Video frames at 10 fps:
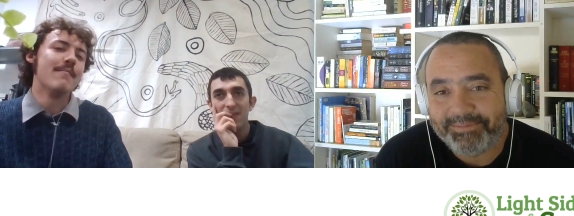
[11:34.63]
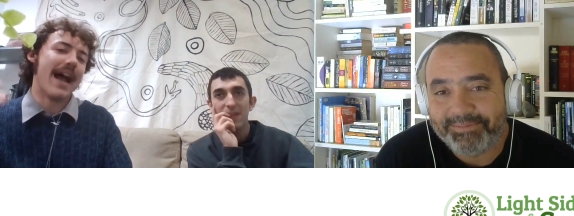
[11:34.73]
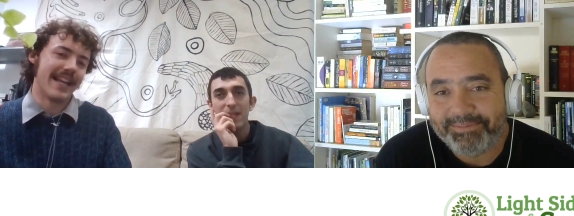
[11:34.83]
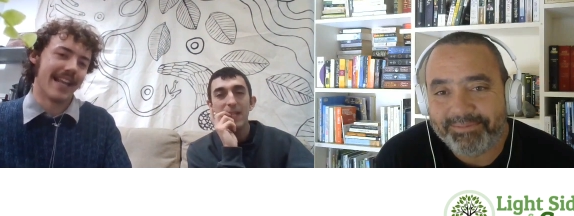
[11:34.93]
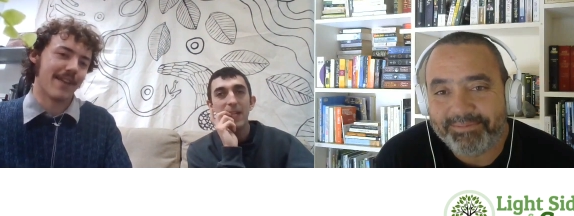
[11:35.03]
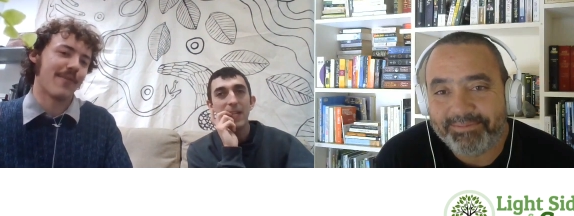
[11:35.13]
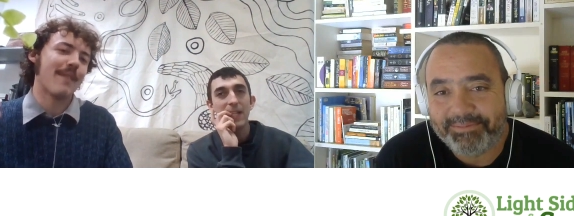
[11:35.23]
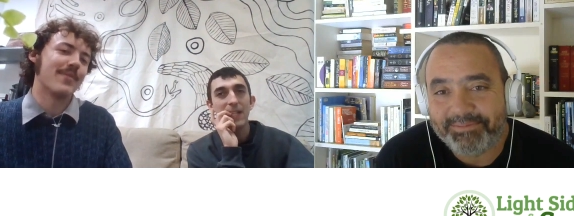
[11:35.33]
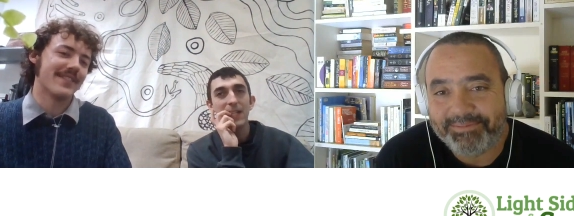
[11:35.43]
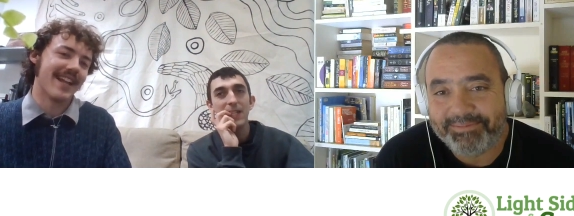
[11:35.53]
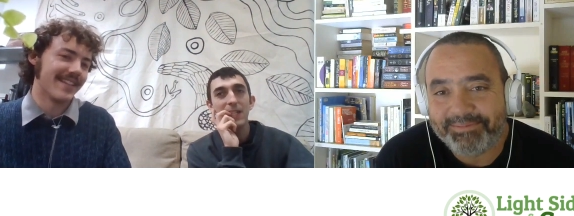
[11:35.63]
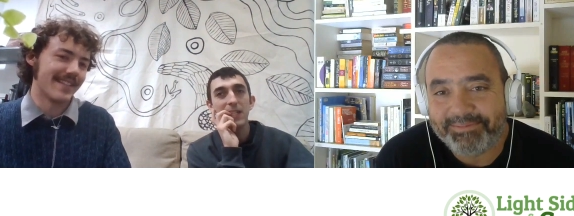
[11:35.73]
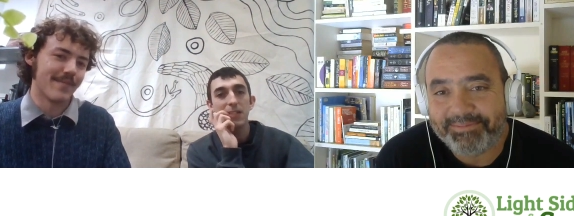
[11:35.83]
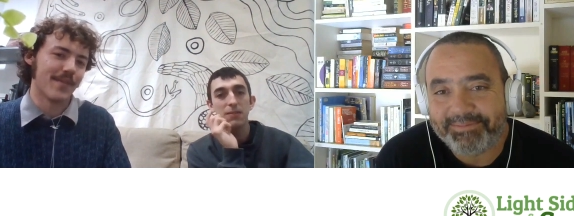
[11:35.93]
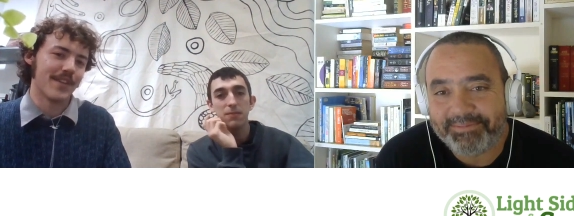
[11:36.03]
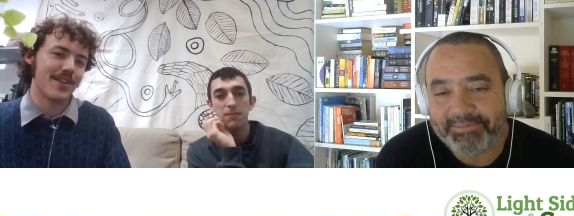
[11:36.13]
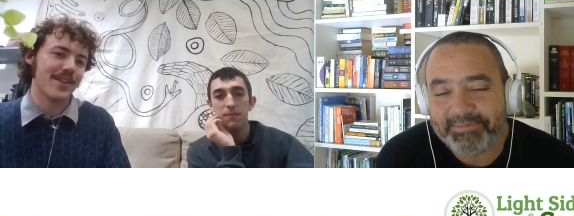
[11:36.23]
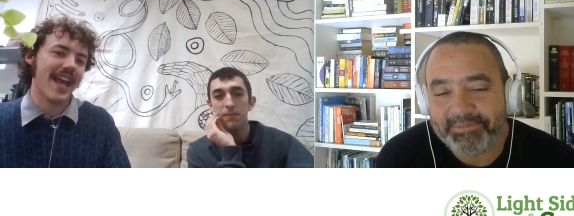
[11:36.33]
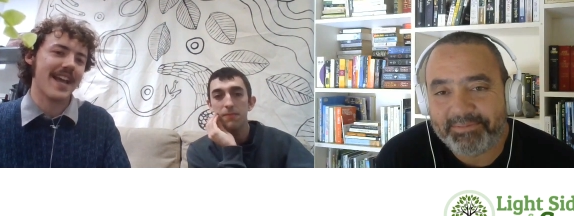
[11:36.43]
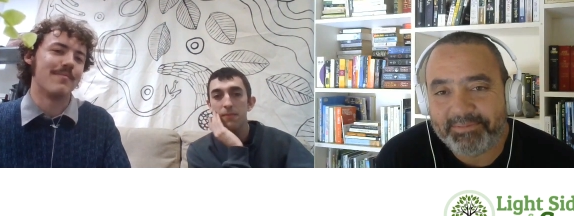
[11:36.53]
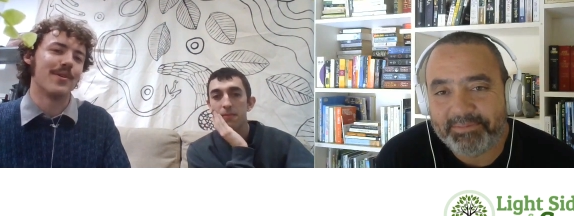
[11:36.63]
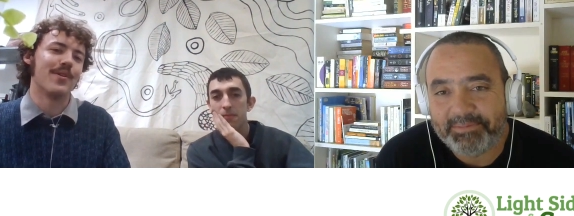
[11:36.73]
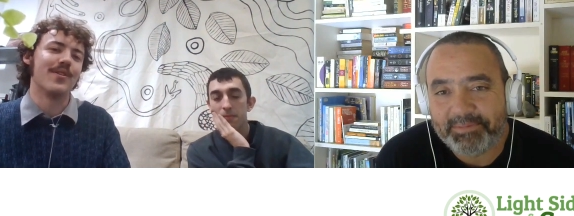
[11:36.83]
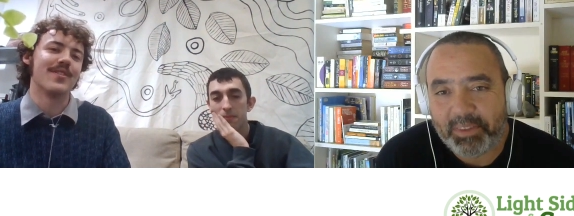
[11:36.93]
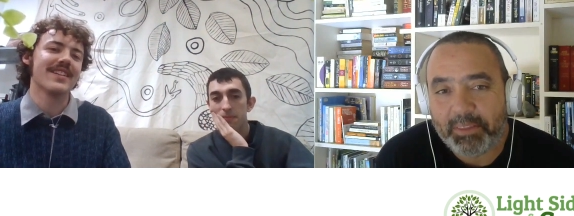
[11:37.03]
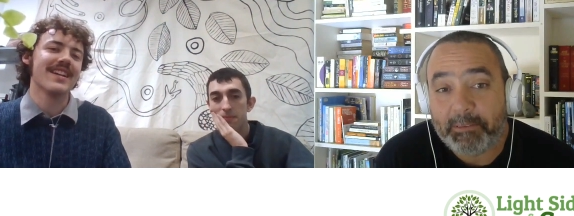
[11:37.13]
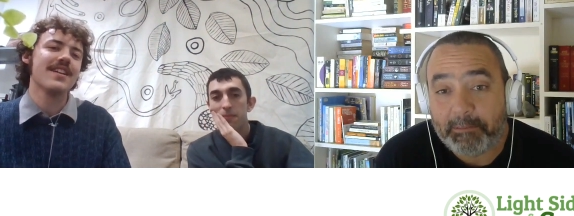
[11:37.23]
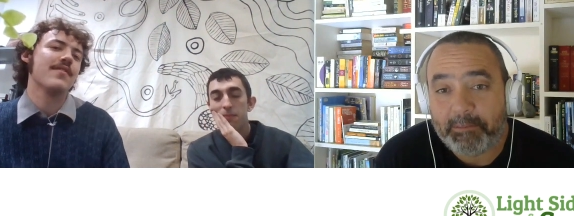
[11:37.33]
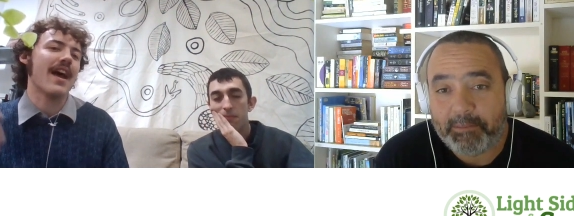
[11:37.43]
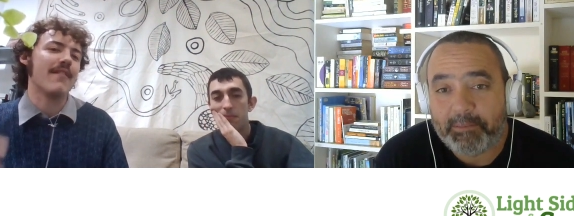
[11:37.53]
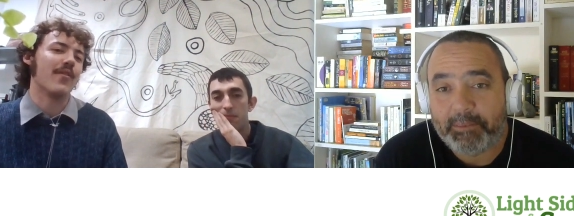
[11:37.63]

Speaker 1: but any like representative of the UK abroad, their mm.